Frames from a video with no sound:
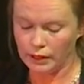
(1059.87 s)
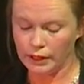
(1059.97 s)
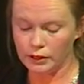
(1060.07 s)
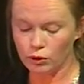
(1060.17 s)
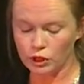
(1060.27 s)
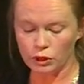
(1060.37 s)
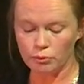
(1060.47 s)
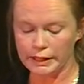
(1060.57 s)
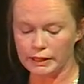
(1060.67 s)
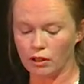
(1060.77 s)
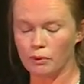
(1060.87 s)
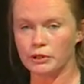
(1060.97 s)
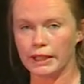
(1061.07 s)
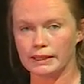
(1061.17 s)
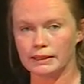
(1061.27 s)
in order to meet our
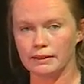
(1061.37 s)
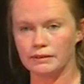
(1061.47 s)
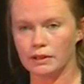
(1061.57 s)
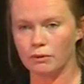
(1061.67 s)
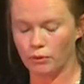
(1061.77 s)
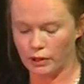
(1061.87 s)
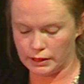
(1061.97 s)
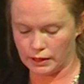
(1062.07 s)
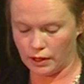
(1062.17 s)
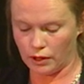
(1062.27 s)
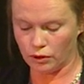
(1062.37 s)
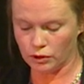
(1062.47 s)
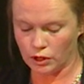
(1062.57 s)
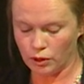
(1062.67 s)
objectives and wider goals,